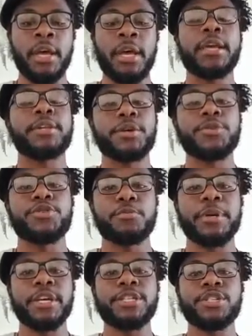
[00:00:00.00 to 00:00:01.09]
in the consumer
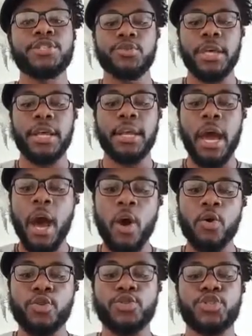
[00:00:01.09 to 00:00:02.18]
industry and how
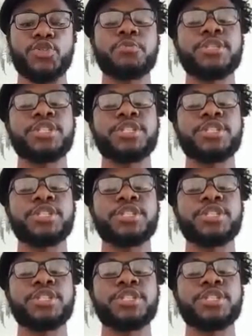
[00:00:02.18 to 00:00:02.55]
consumers